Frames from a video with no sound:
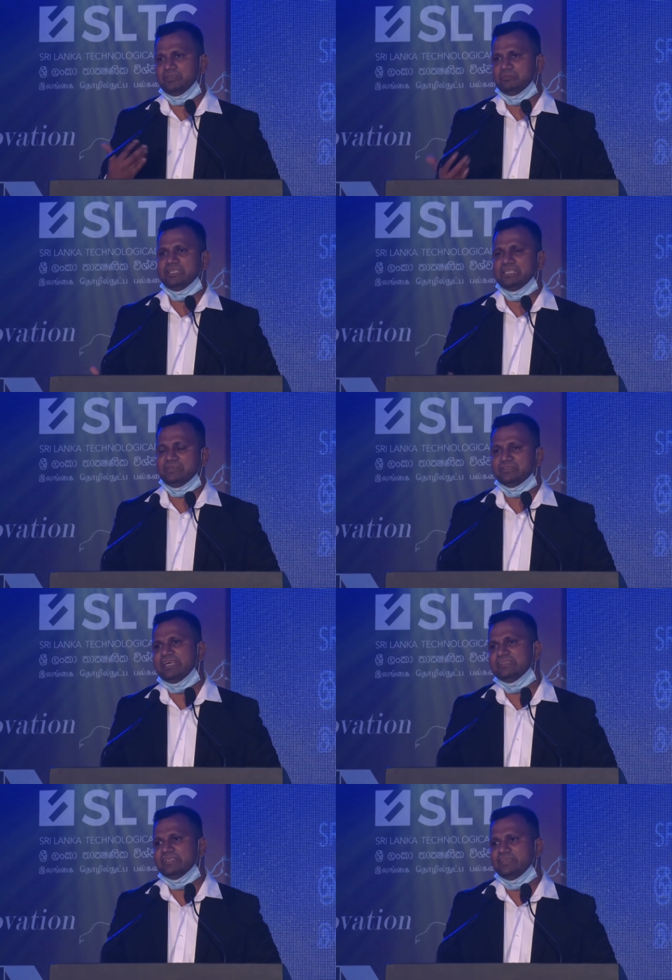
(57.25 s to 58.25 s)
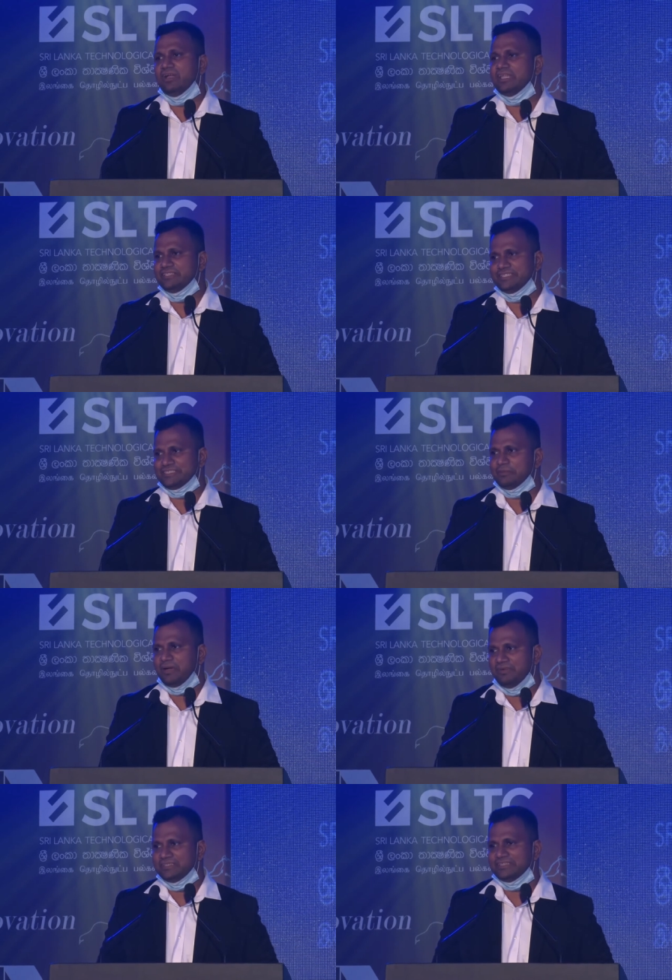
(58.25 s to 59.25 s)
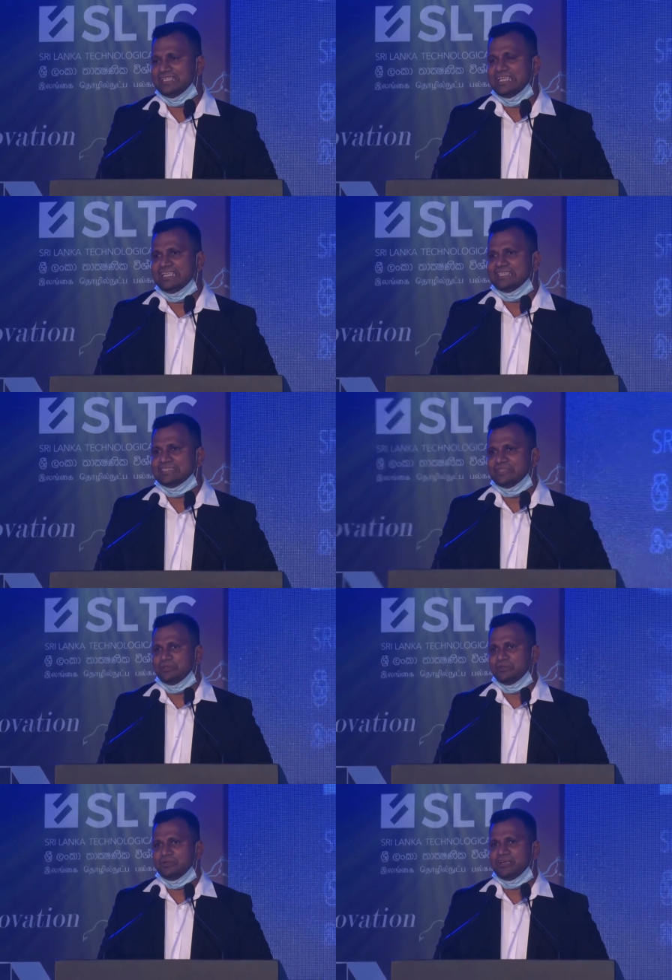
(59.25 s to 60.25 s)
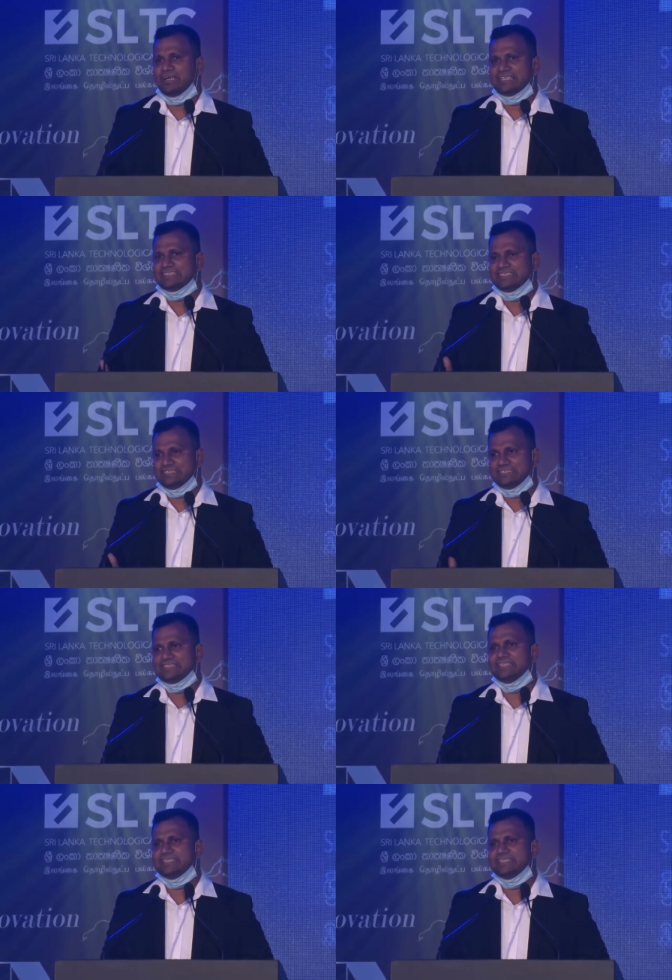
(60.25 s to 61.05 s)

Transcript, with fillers: we believe that the knowledge is the power. So SLTC